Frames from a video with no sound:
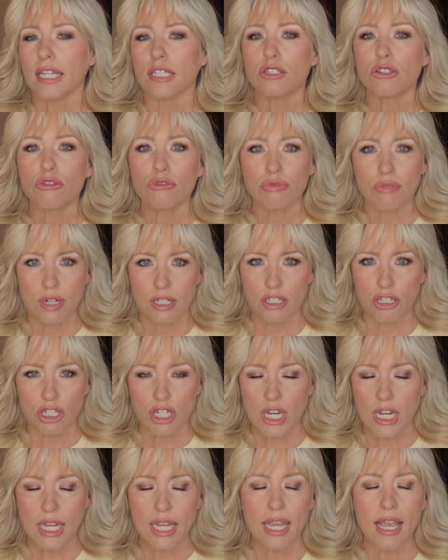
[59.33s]
it's
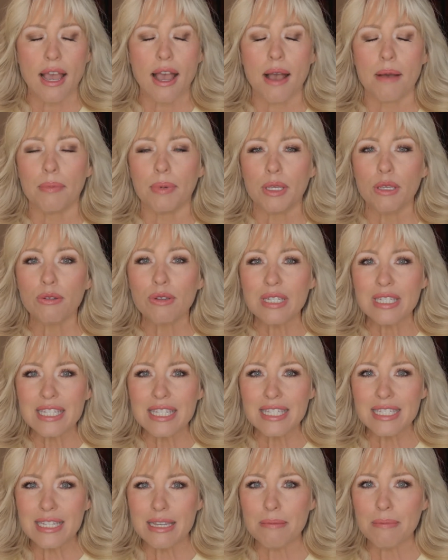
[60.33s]
crunchy, um, but you can
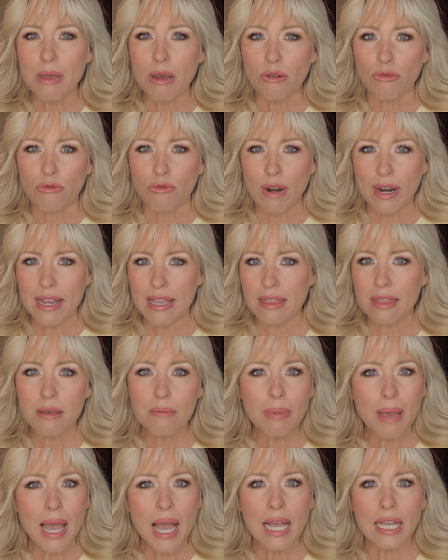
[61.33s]
steam it right in the
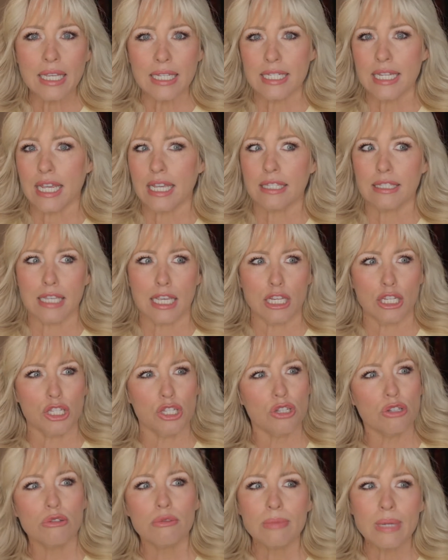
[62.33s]
bag. It takes like
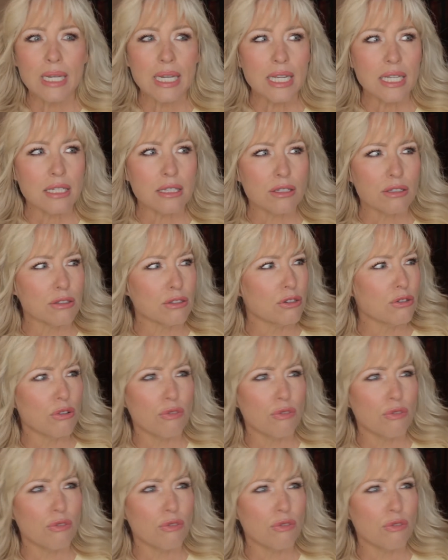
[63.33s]
two minutes, two